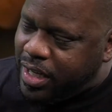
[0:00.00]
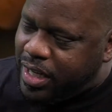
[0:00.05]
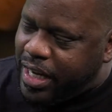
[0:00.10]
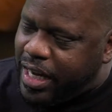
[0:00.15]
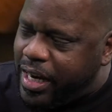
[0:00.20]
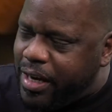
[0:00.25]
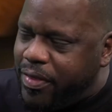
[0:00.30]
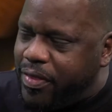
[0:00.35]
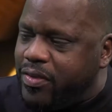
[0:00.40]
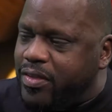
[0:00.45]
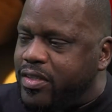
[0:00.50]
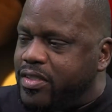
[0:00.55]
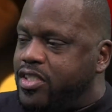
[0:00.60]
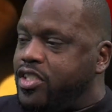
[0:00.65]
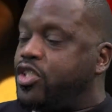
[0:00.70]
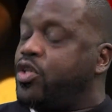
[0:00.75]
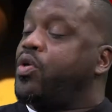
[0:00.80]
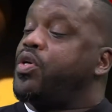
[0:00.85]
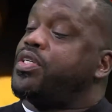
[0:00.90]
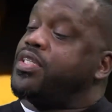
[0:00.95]
lot of
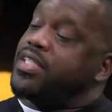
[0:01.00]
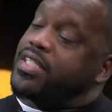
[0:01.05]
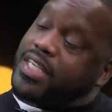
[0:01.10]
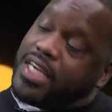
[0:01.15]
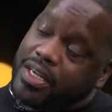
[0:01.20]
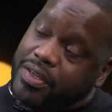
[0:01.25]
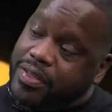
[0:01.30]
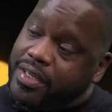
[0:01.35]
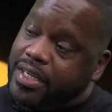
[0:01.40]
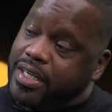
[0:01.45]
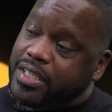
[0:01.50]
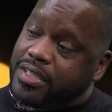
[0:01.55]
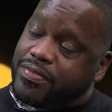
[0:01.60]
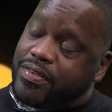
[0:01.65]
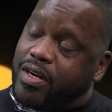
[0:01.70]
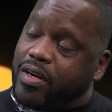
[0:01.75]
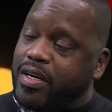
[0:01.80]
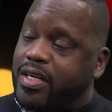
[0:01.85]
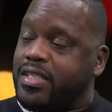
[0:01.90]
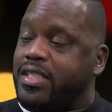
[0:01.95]
sources out there as
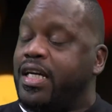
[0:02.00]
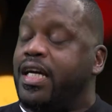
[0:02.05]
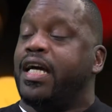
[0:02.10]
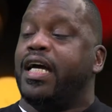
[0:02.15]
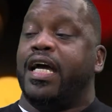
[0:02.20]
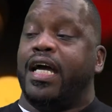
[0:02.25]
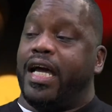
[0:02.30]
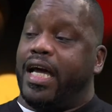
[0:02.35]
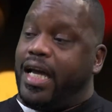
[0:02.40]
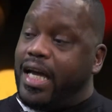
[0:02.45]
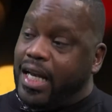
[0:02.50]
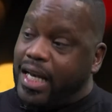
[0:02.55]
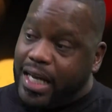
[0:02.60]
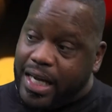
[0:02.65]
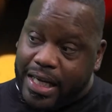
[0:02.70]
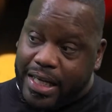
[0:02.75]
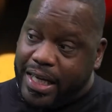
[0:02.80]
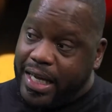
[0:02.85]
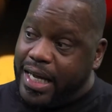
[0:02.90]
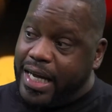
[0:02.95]
far as
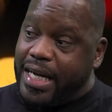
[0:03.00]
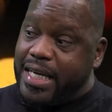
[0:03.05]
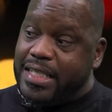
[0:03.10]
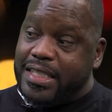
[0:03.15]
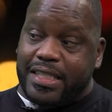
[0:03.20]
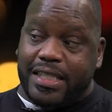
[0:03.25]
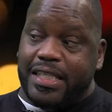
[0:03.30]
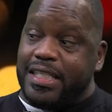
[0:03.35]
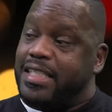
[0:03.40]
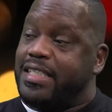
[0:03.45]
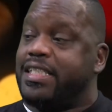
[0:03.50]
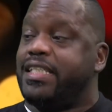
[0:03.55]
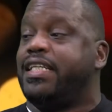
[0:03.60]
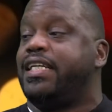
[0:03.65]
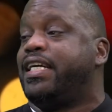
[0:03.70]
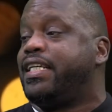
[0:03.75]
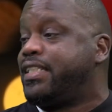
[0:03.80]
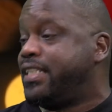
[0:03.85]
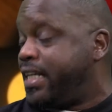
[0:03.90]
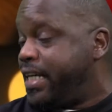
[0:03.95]
LA casting and
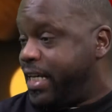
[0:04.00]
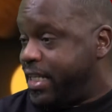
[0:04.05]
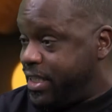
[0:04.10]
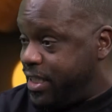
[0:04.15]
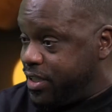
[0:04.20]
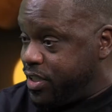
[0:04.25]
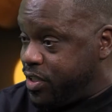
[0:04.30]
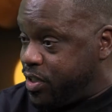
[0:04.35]
Cinex casting.